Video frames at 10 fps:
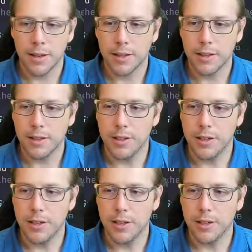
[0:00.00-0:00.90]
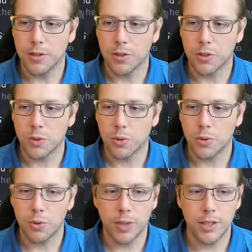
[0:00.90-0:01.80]
the
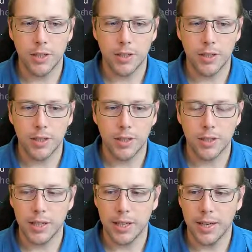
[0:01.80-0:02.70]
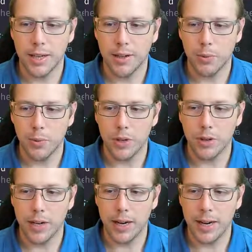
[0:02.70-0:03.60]
source ranges, and we
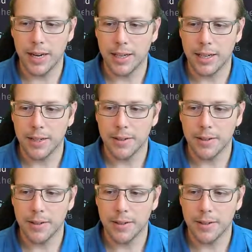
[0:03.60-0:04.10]
are adding